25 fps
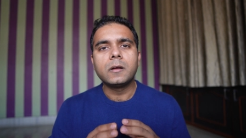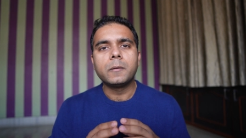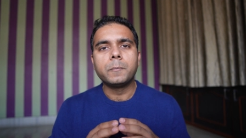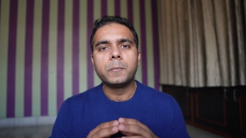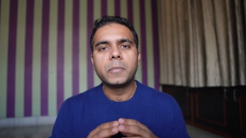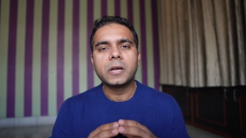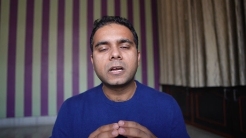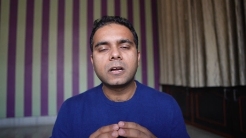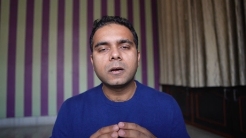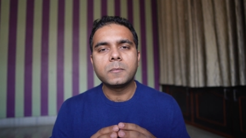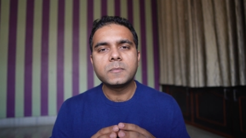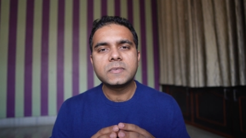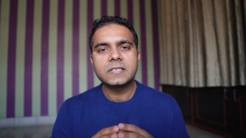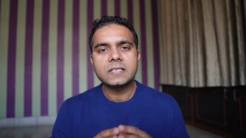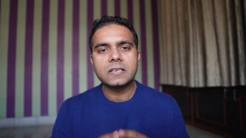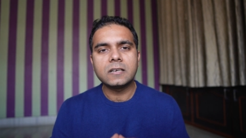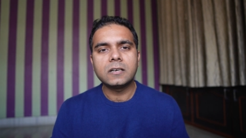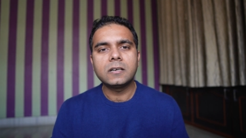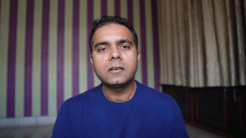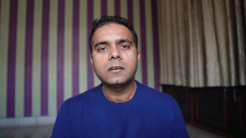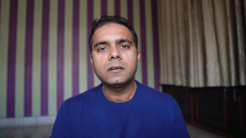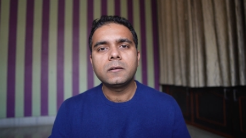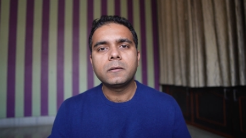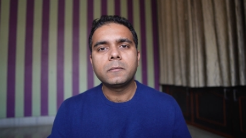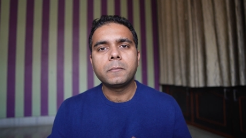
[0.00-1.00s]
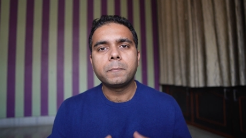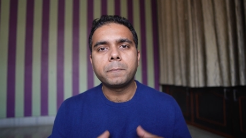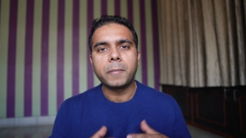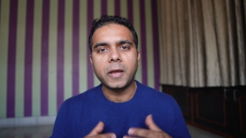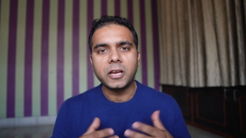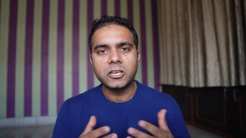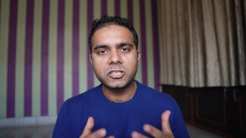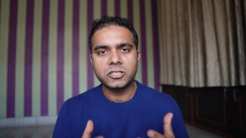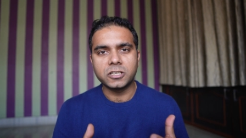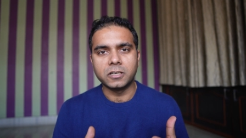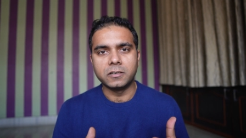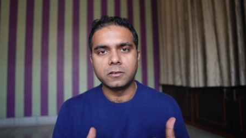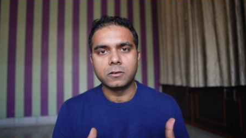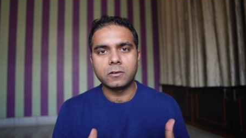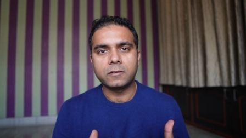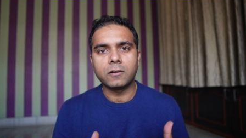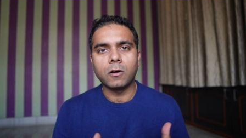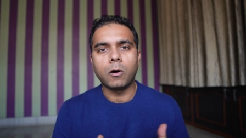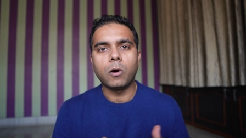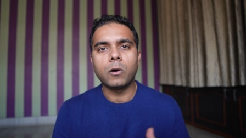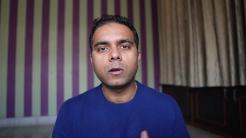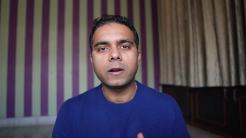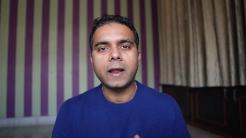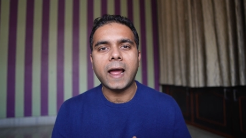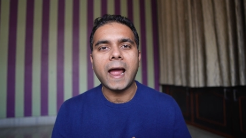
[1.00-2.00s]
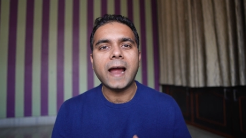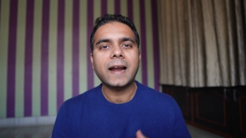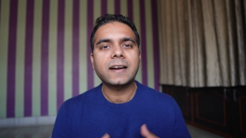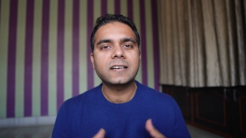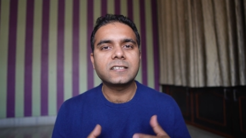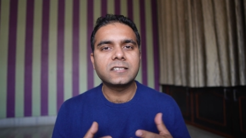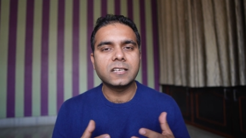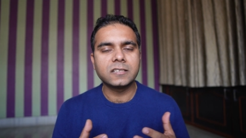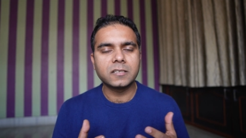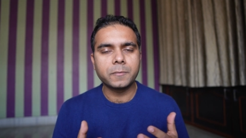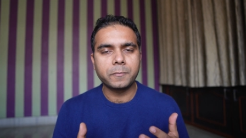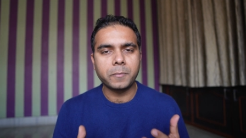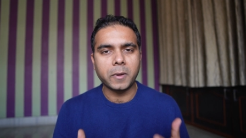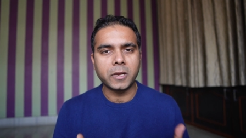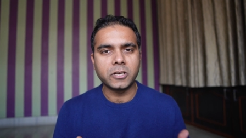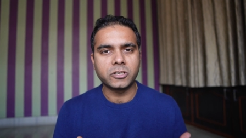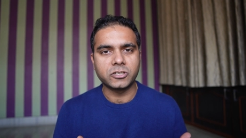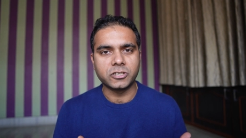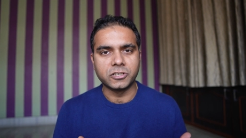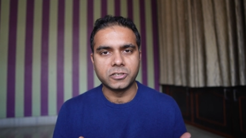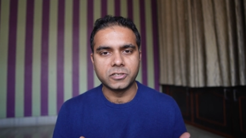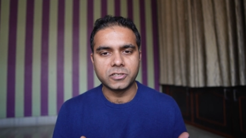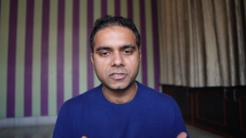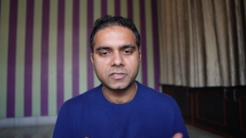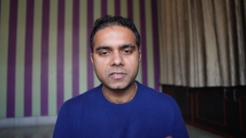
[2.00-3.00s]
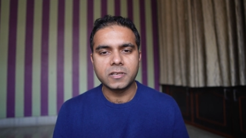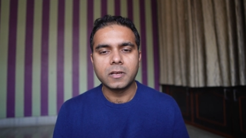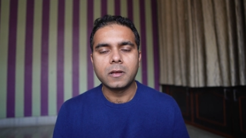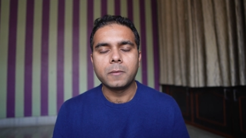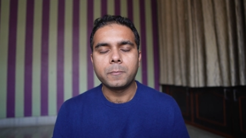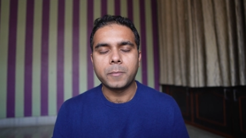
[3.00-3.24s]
becomes a patient or acts as a patient,